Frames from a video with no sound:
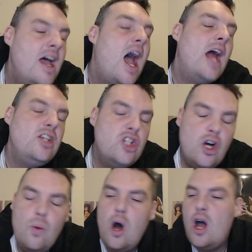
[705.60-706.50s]
And you
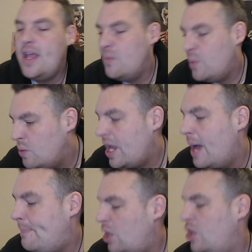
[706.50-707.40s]
know what? It will
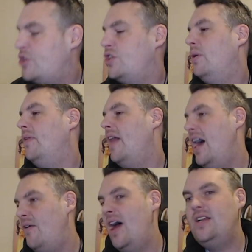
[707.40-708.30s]
get personal on
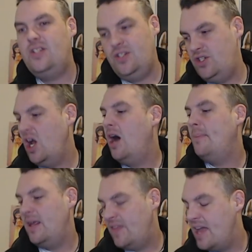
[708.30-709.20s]
their ends. Do you know what
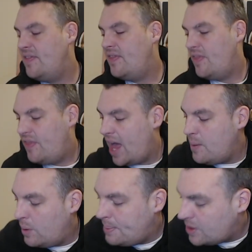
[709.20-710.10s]
I mean? They
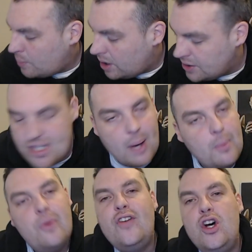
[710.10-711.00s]
will be the ones that
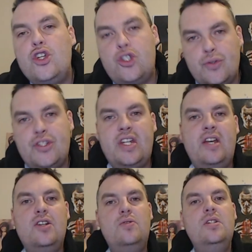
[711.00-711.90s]
will virtual
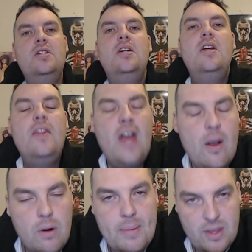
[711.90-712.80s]
signal. They
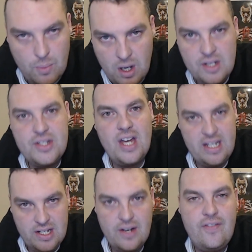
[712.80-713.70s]
will be the ones that,
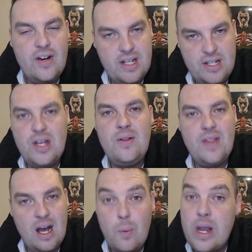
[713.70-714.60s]
you know, fucking do
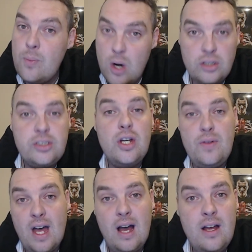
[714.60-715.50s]
that. We won't do
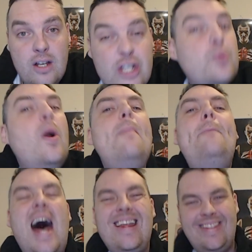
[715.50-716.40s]
that. Because we're
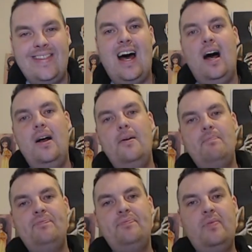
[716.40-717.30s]
better than that.
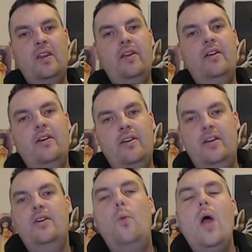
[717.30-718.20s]

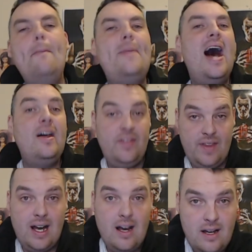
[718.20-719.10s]
We're better than
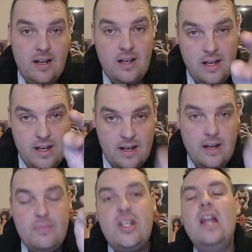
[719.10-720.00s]
that.
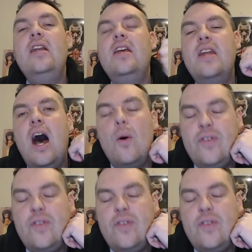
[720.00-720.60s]
I'm telling you now.